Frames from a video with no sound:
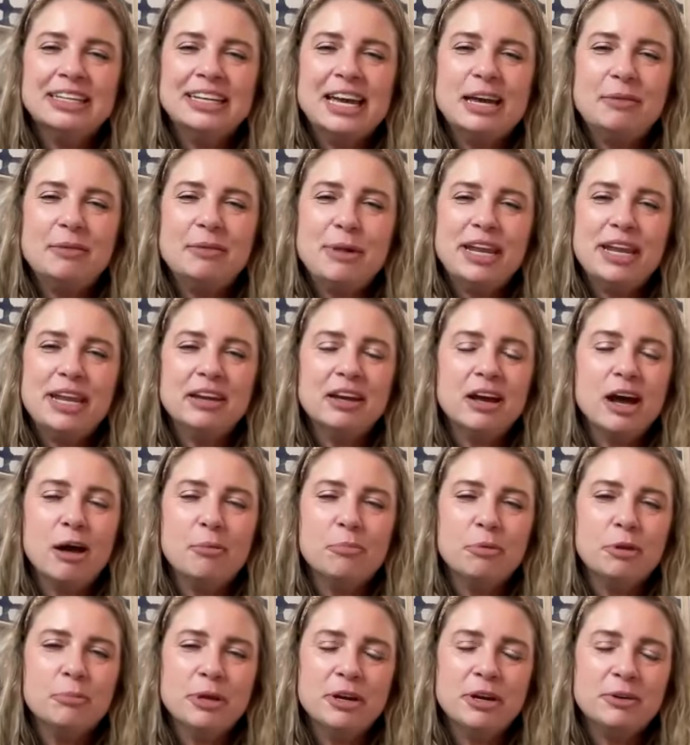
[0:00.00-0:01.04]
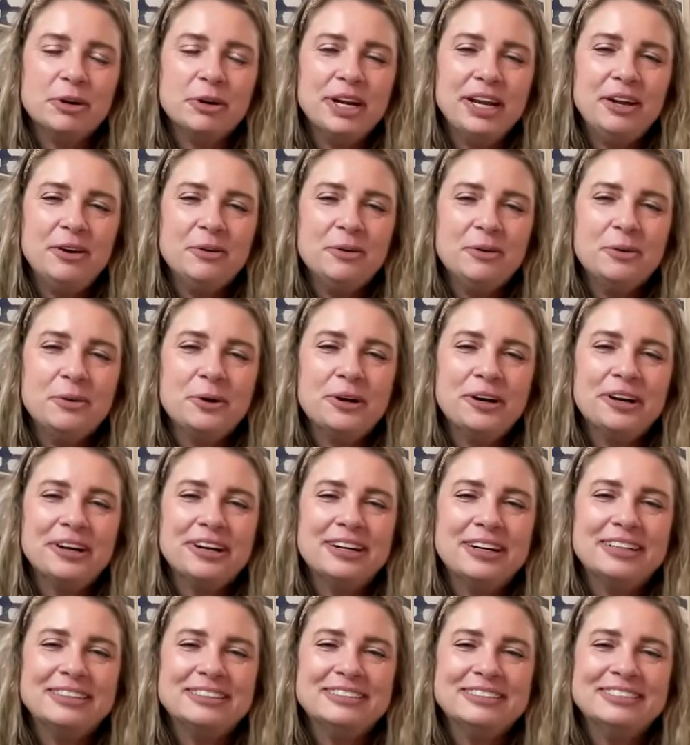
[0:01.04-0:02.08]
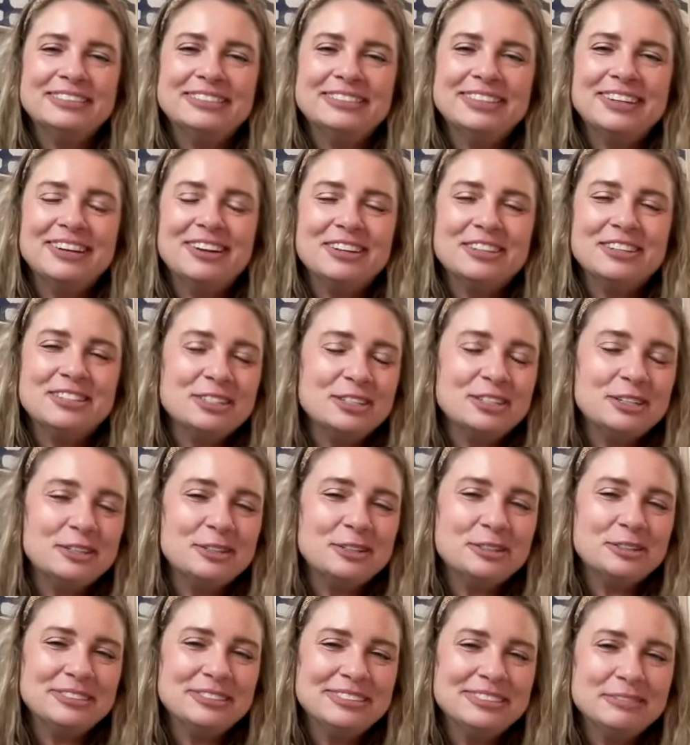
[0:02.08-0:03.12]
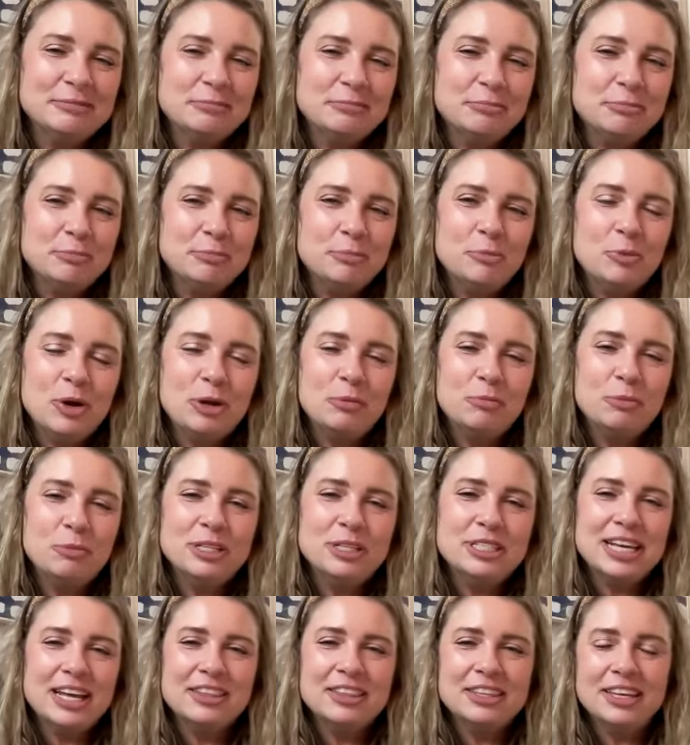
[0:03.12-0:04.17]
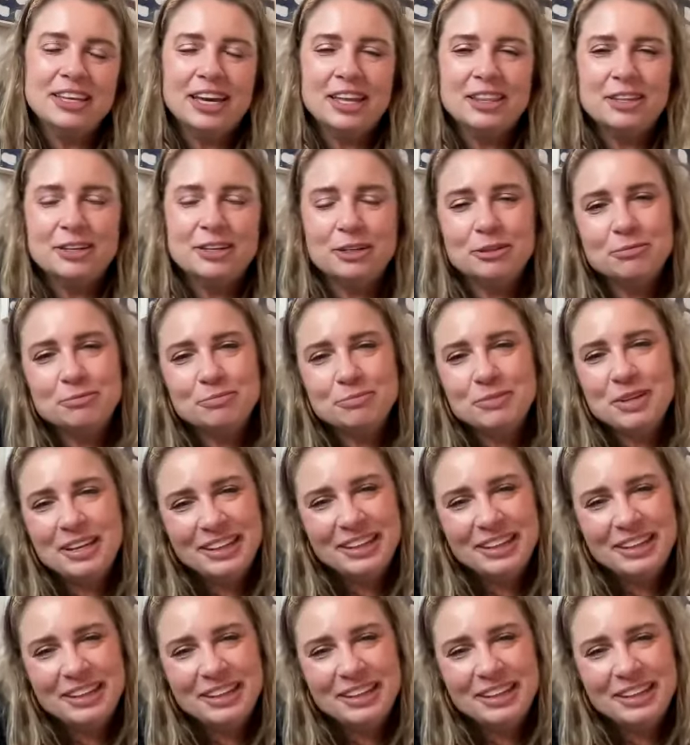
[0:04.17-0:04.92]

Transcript: and made it complementary, or also one puts out the other?